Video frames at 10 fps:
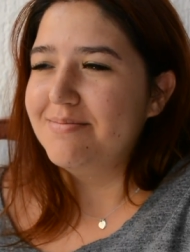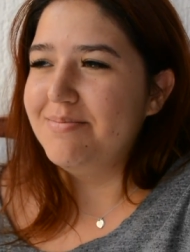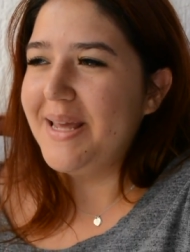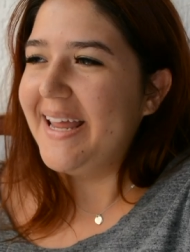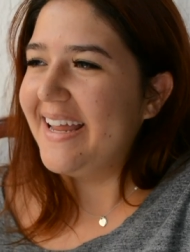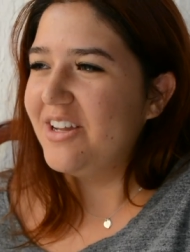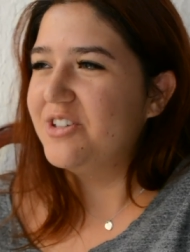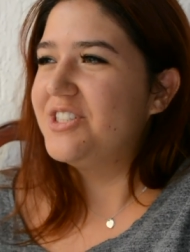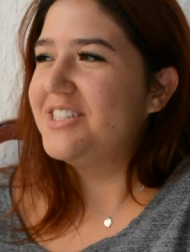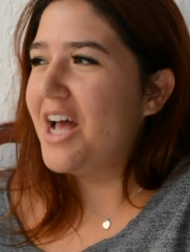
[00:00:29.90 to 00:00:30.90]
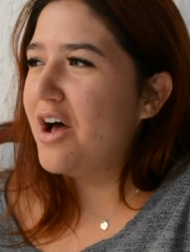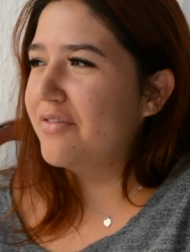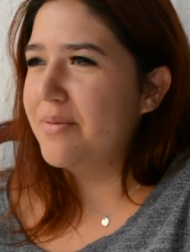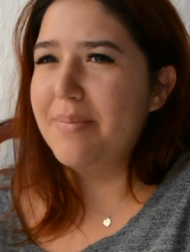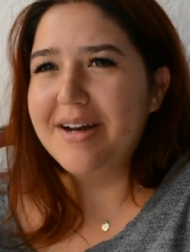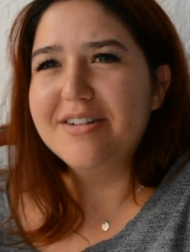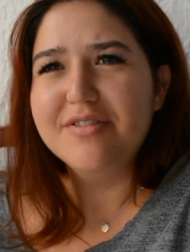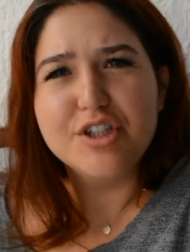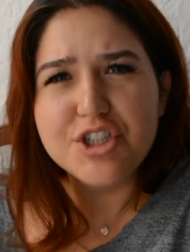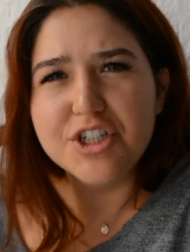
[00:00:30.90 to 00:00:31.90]
being yourself, a better
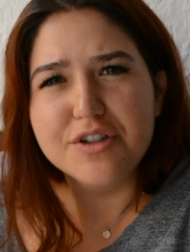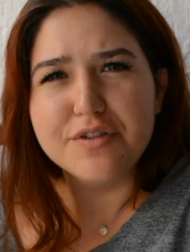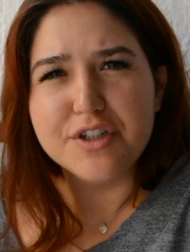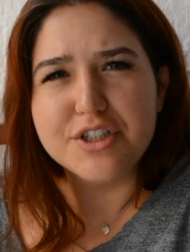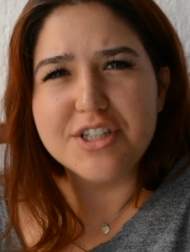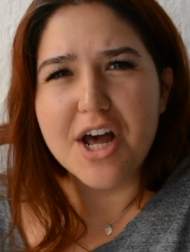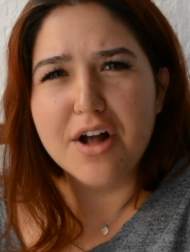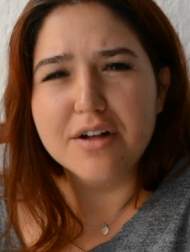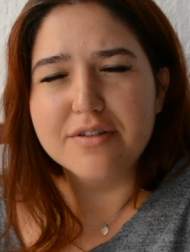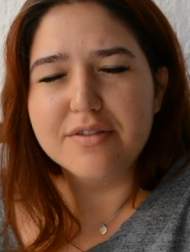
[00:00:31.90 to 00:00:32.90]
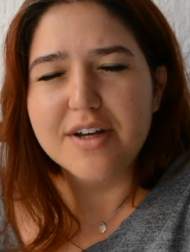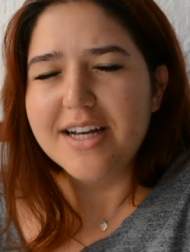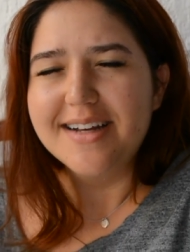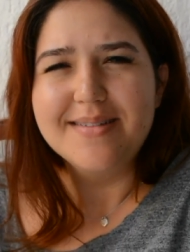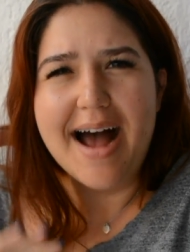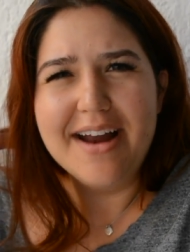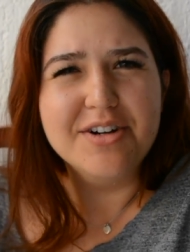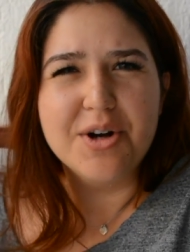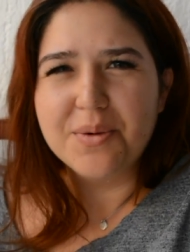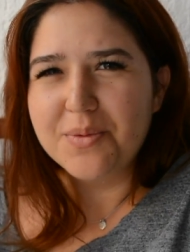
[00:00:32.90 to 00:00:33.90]
version of yourself. I
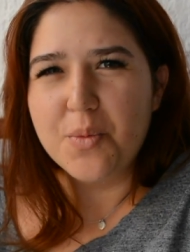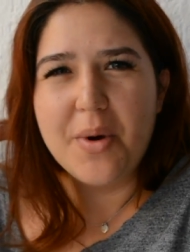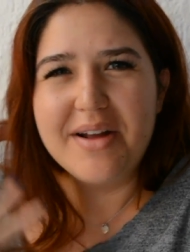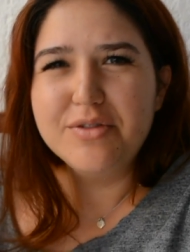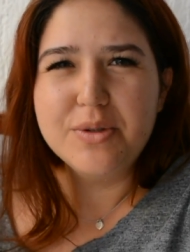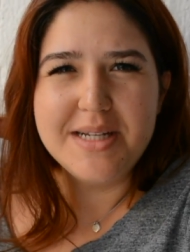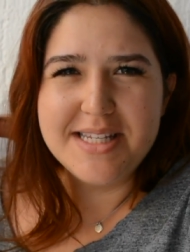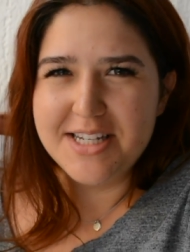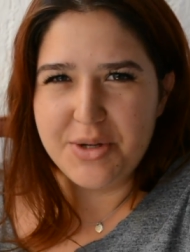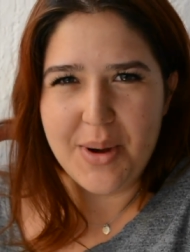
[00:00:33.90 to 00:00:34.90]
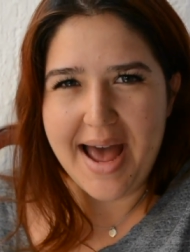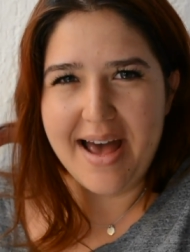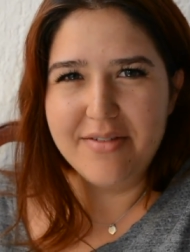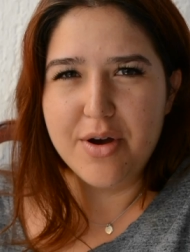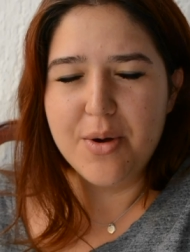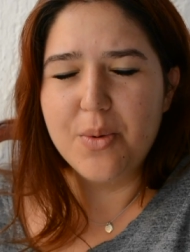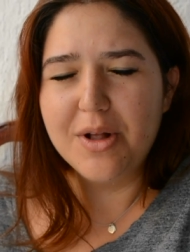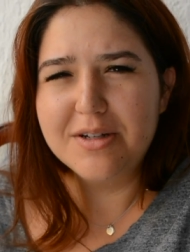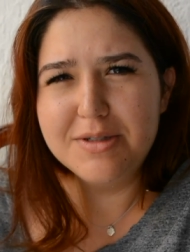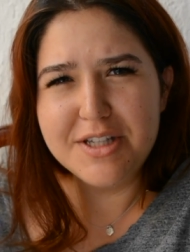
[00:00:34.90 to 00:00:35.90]
don't know, whatever reason you have,
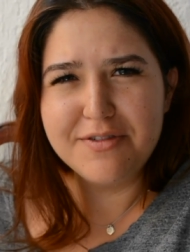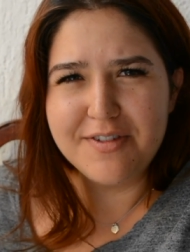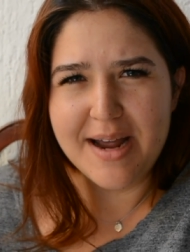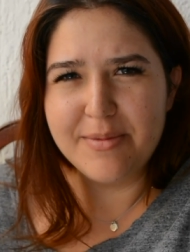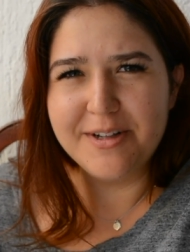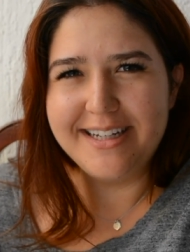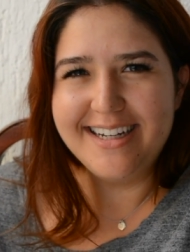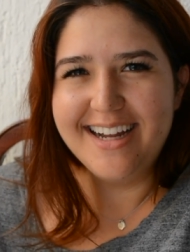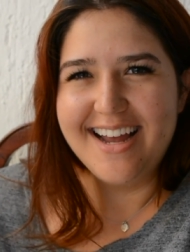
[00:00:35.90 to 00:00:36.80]
welcome to the family.